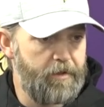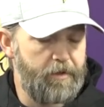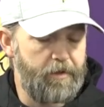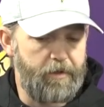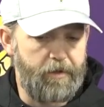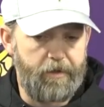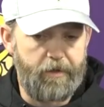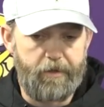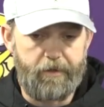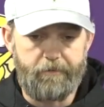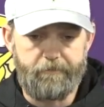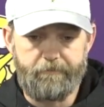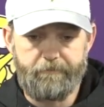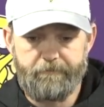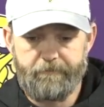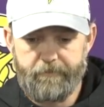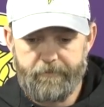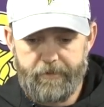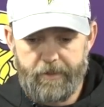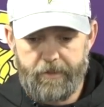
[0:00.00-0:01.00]

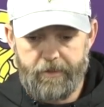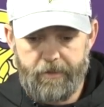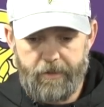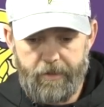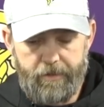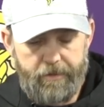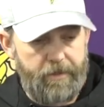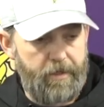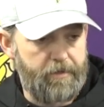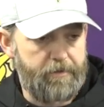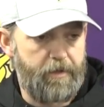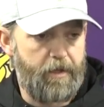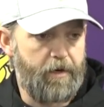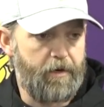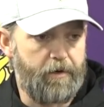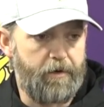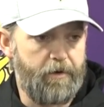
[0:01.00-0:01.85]
It takes a lot of